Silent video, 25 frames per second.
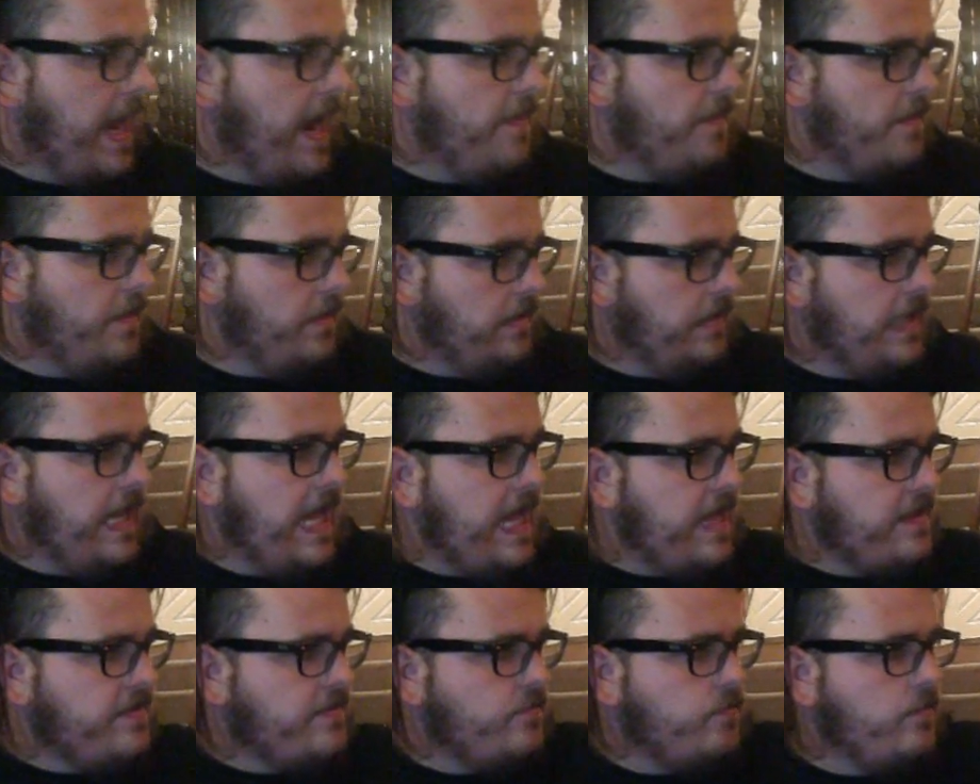And the
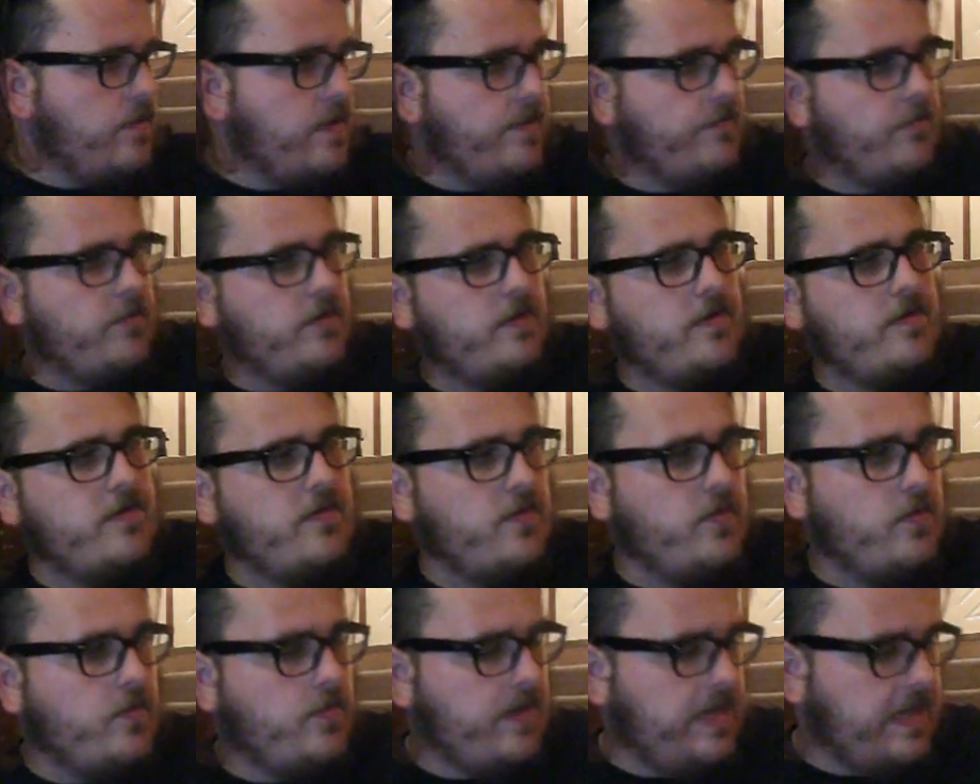last one I'm going to
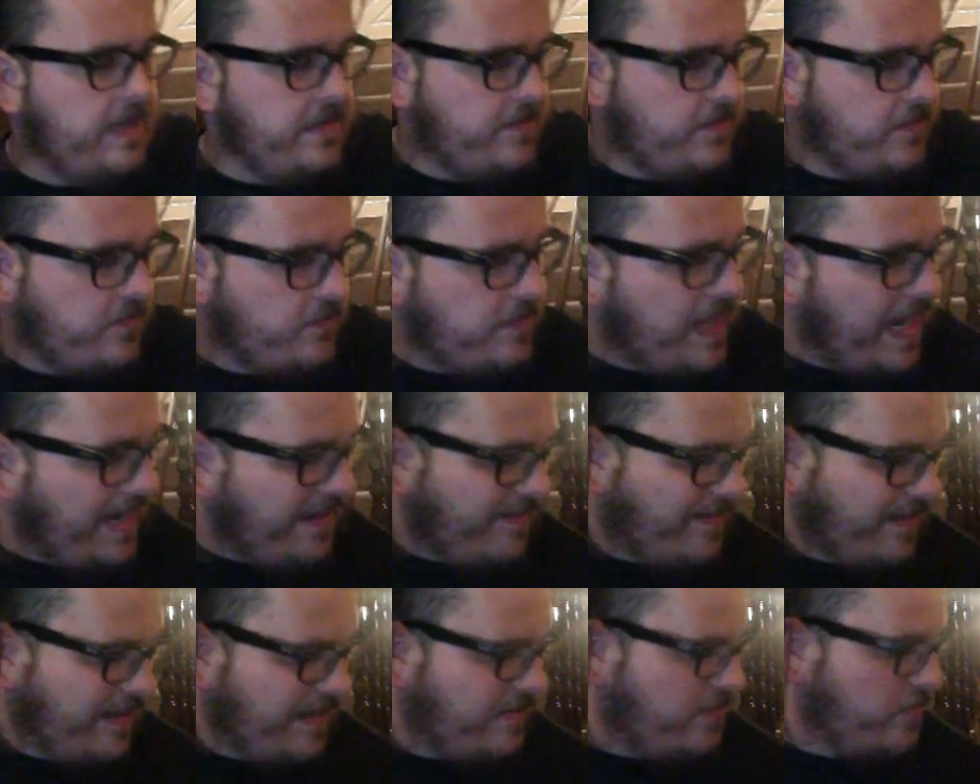do, it's
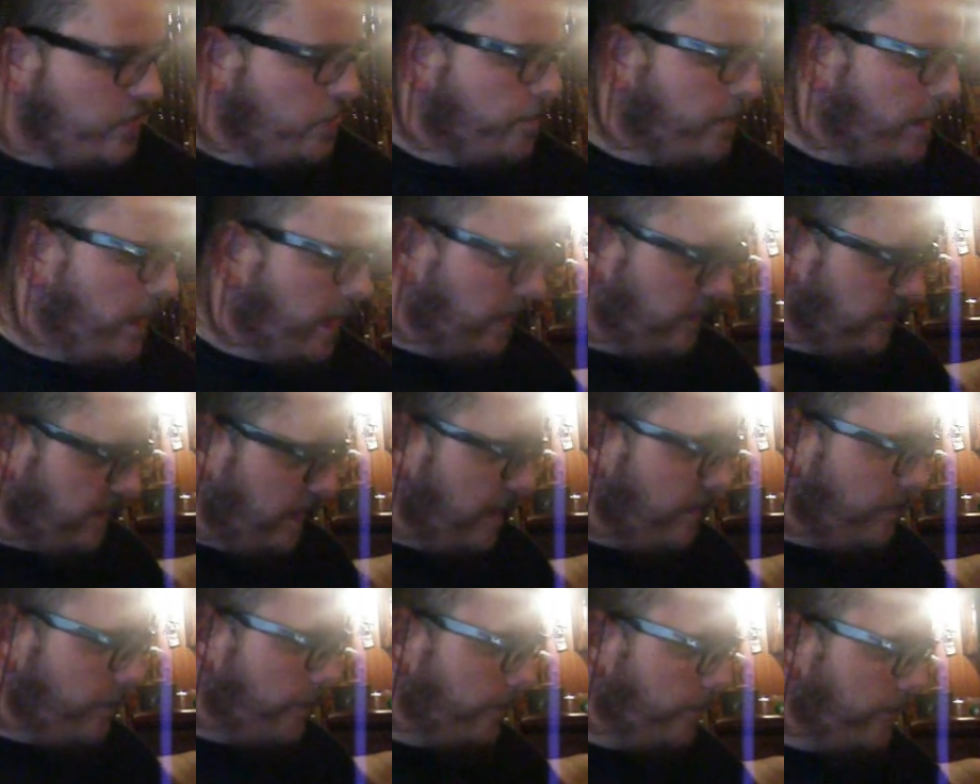technically 2 box
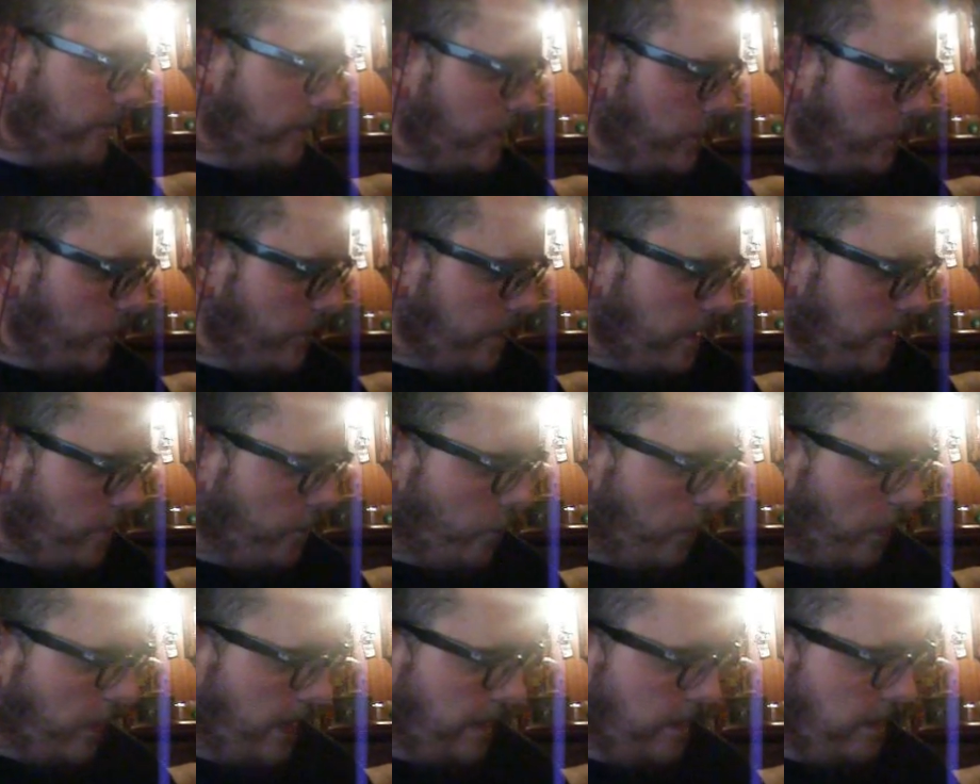sets, but I'm going to do it
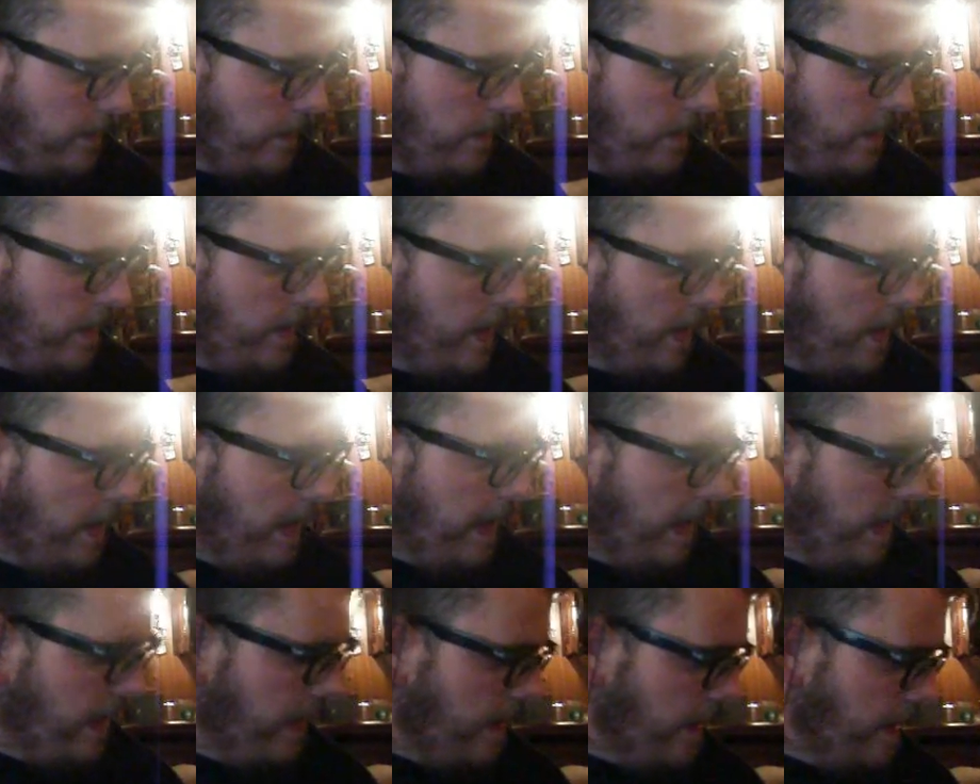in one.
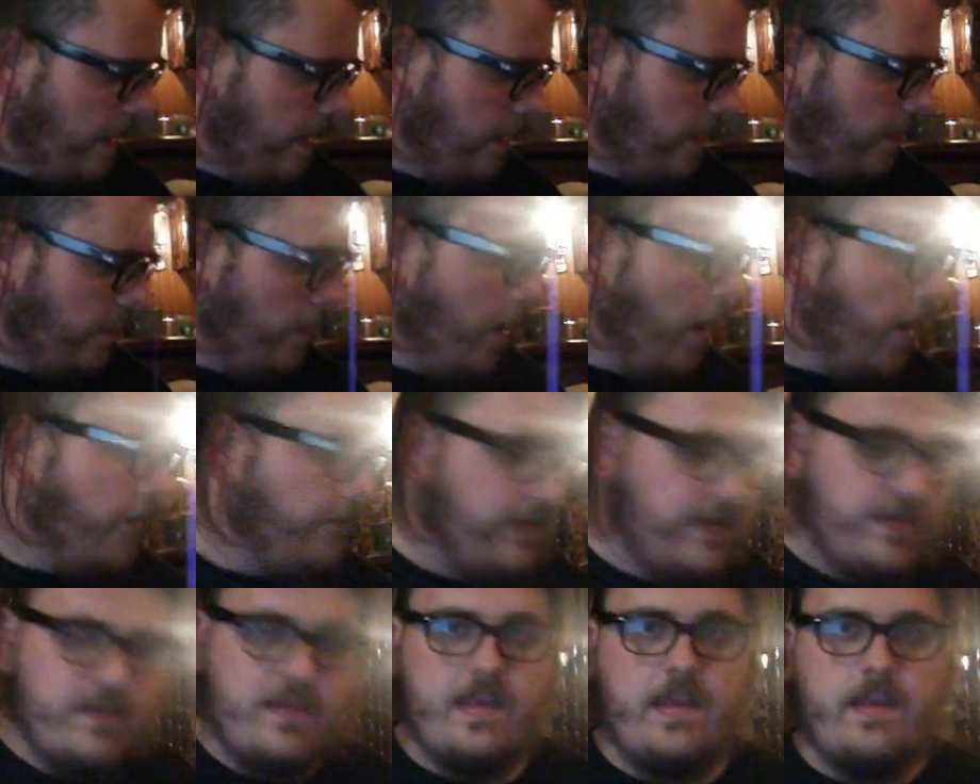And
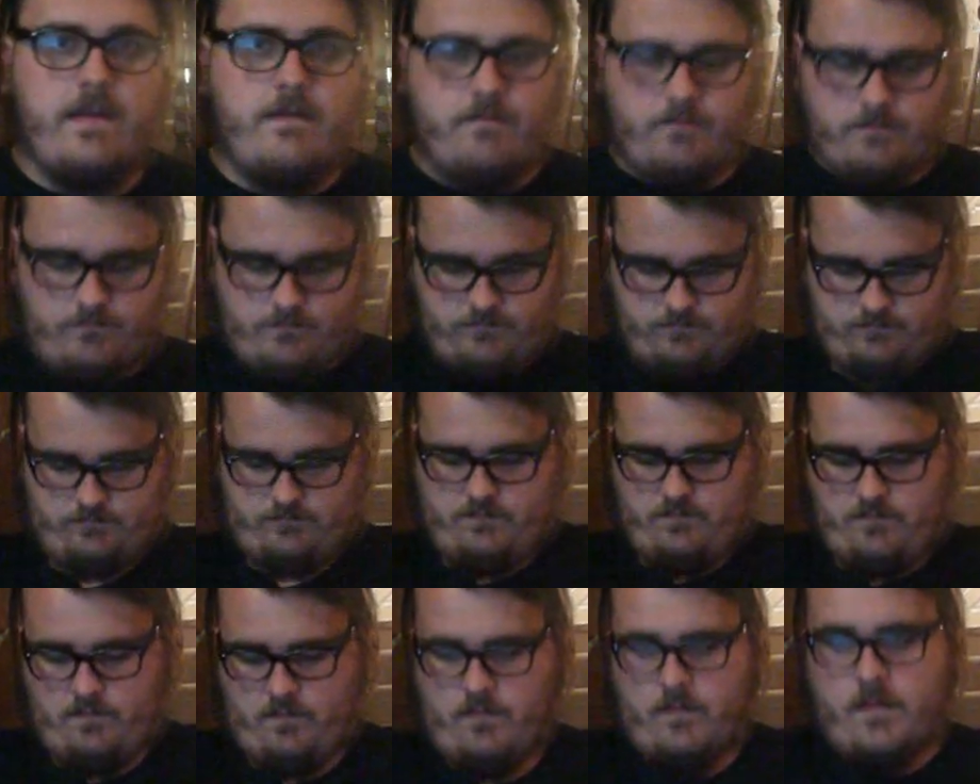obviously,
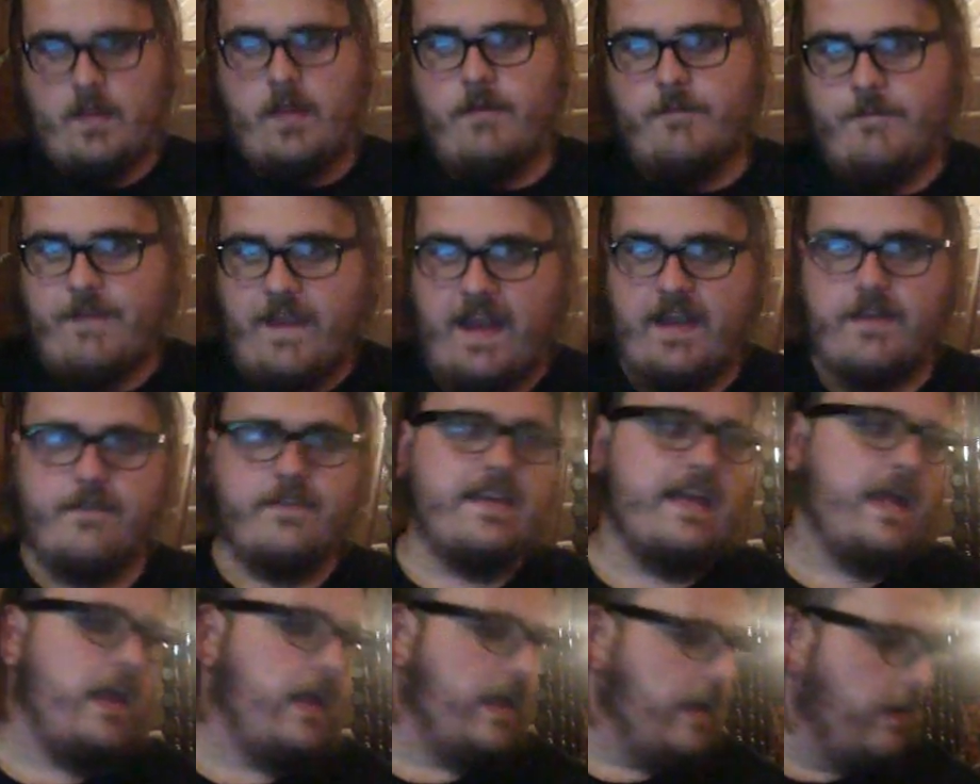fan of
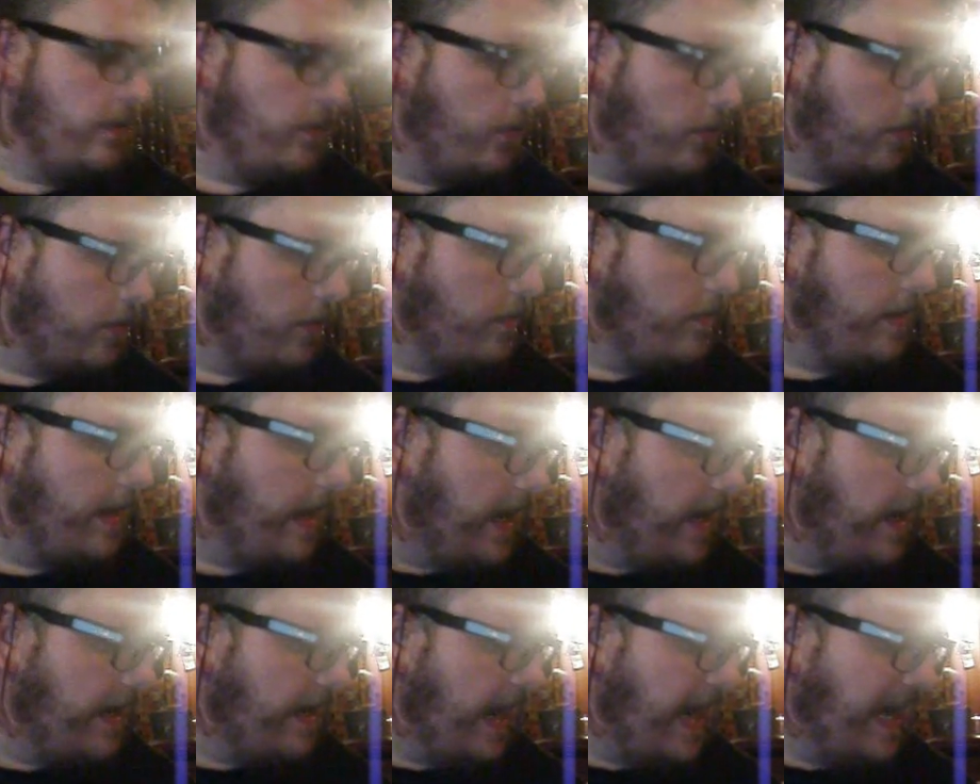Italian horror,
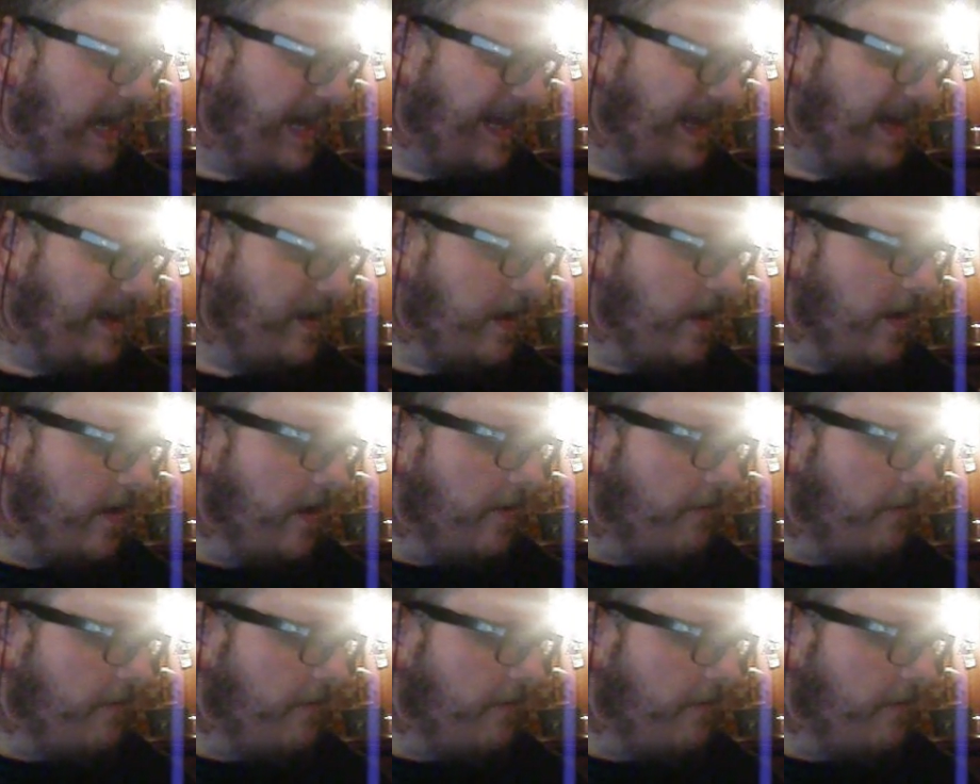and any